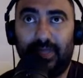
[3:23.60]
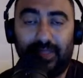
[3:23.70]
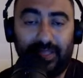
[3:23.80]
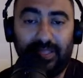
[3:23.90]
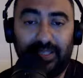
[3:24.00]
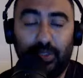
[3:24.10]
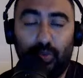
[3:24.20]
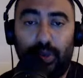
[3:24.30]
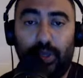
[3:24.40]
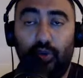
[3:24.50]
th- this is
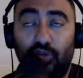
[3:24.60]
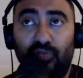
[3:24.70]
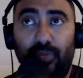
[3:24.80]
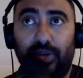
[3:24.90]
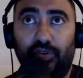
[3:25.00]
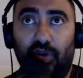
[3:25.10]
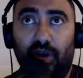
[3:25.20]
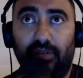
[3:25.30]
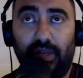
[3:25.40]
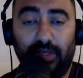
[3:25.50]
where you've been
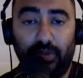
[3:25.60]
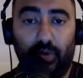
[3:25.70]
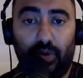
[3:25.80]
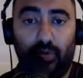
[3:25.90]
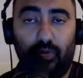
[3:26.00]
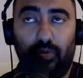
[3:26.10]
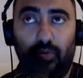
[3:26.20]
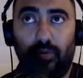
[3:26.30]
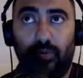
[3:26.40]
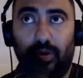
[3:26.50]
driving as well,
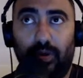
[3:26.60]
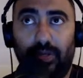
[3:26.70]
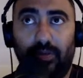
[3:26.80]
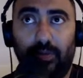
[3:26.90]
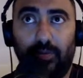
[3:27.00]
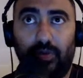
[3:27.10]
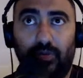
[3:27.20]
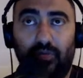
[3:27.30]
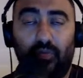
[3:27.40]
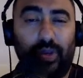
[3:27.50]
you know, in terms
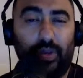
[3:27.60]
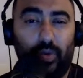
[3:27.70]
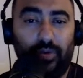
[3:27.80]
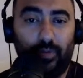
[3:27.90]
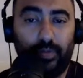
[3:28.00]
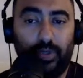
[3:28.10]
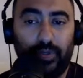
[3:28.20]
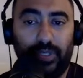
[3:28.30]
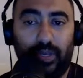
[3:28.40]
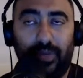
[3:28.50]
of what you want from
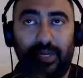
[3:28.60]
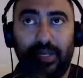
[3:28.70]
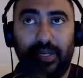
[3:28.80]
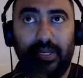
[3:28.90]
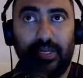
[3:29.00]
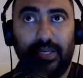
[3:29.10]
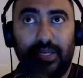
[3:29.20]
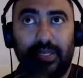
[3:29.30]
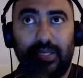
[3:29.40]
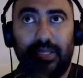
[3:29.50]
Chelsea. I mean,
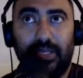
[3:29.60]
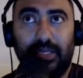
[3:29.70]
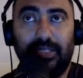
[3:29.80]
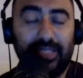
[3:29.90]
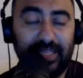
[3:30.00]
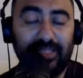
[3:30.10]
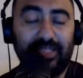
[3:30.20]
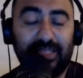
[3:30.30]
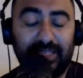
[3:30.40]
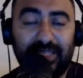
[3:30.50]
is this
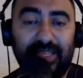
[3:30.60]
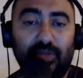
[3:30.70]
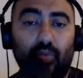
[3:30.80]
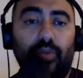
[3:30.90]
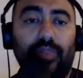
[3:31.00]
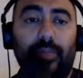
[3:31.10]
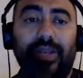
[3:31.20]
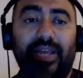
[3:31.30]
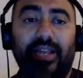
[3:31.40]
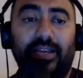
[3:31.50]
is this what the
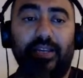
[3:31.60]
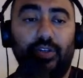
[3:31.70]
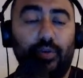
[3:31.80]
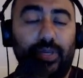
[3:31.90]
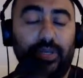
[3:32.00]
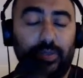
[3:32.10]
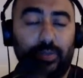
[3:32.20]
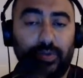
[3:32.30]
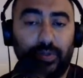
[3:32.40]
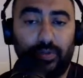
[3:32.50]
mentality should be? I
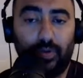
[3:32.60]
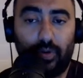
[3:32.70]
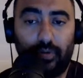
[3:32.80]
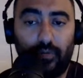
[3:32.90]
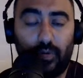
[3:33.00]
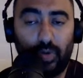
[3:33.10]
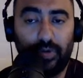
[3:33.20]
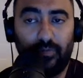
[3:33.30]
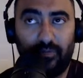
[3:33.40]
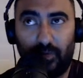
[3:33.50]
suppose going forward
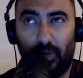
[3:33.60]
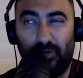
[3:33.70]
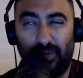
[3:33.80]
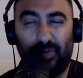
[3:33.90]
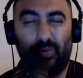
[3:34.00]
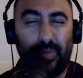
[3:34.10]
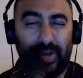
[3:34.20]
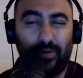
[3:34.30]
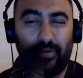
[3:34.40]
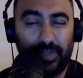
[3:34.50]
for for the
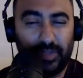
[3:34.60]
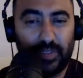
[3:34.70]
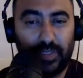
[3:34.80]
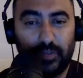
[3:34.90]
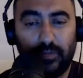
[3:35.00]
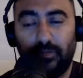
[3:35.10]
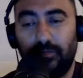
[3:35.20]
remainder of this season.